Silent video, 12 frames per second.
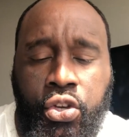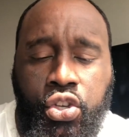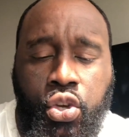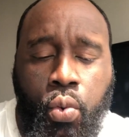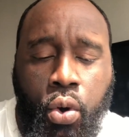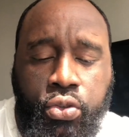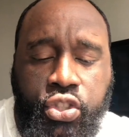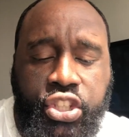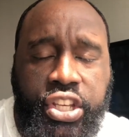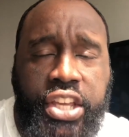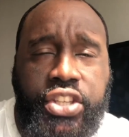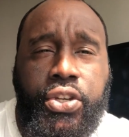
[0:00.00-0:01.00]
you won't
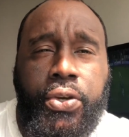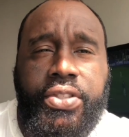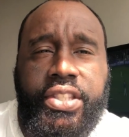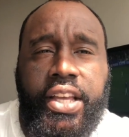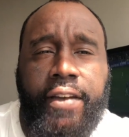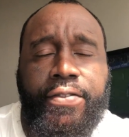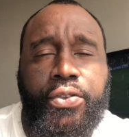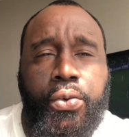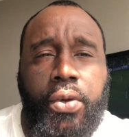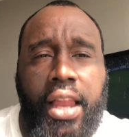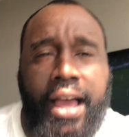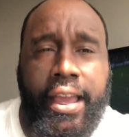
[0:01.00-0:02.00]
cheat yourself
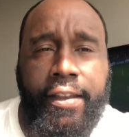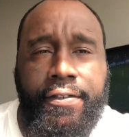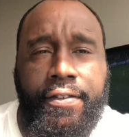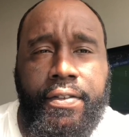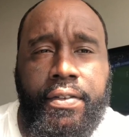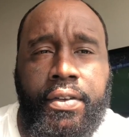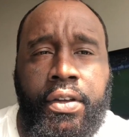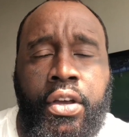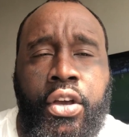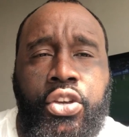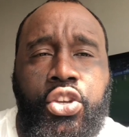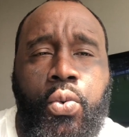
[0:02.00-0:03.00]
through life.
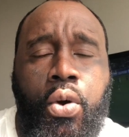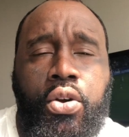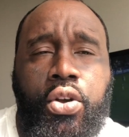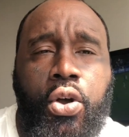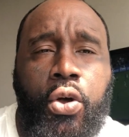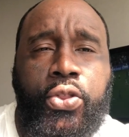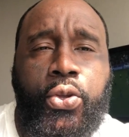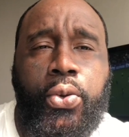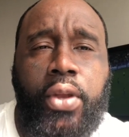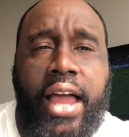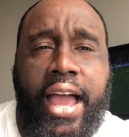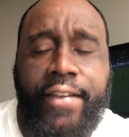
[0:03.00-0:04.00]
You won't go through
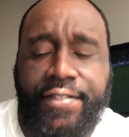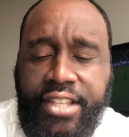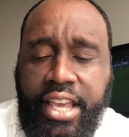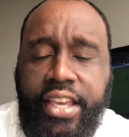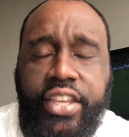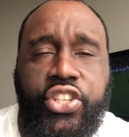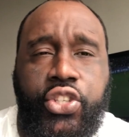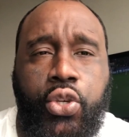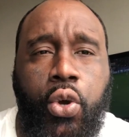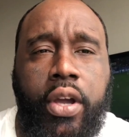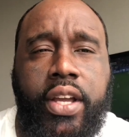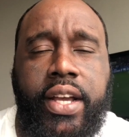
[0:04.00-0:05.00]
life taking
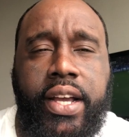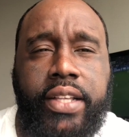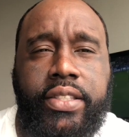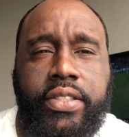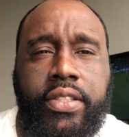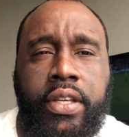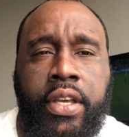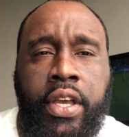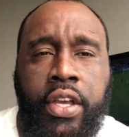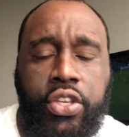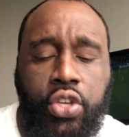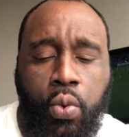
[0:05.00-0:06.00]
shortcuts.
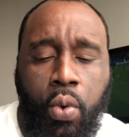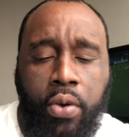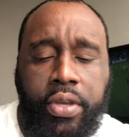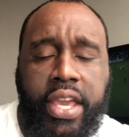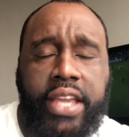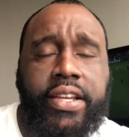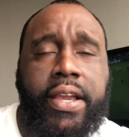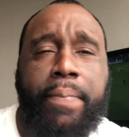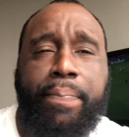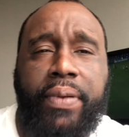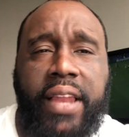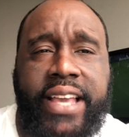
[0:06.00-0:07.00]
You won't get
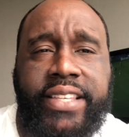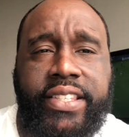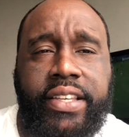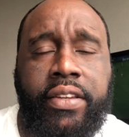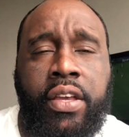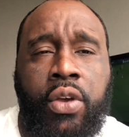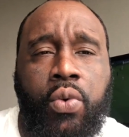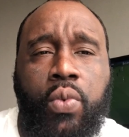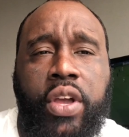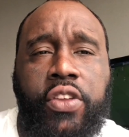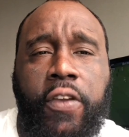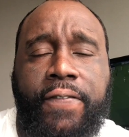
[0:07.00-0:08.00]
complacent
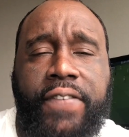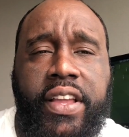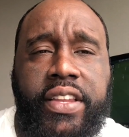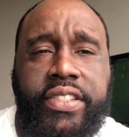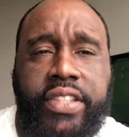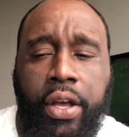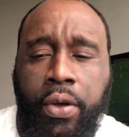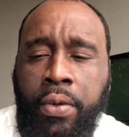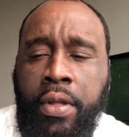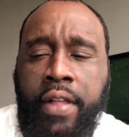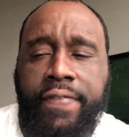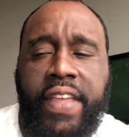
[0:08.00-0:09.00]
when you feel as though
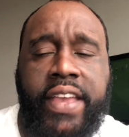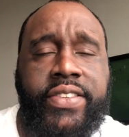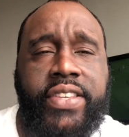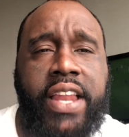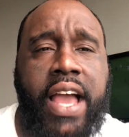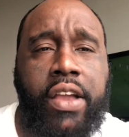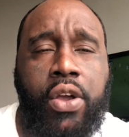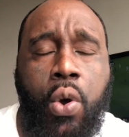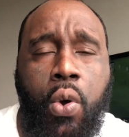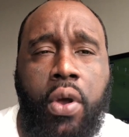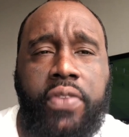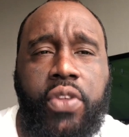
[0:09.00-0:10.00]
things are not
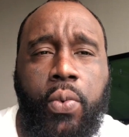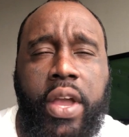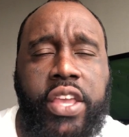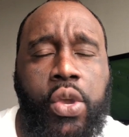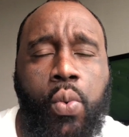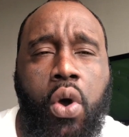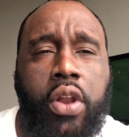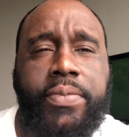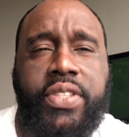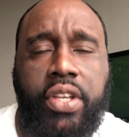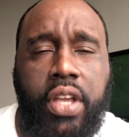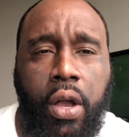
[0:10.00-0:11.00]
going the way you want them
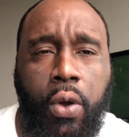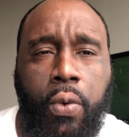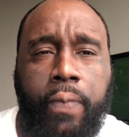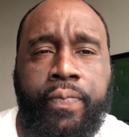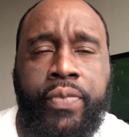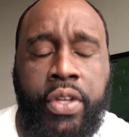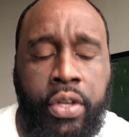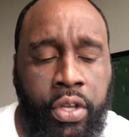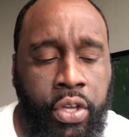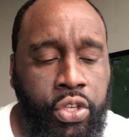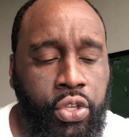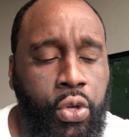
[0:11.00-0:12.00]
to go.
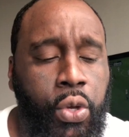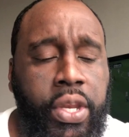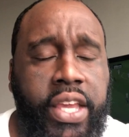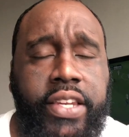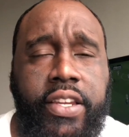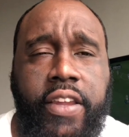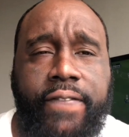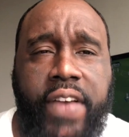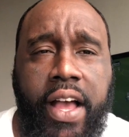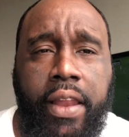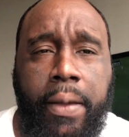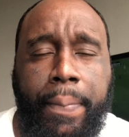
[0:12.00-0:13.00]
You need to
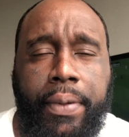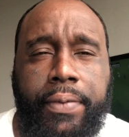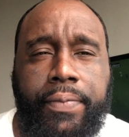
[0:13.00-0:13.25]
develop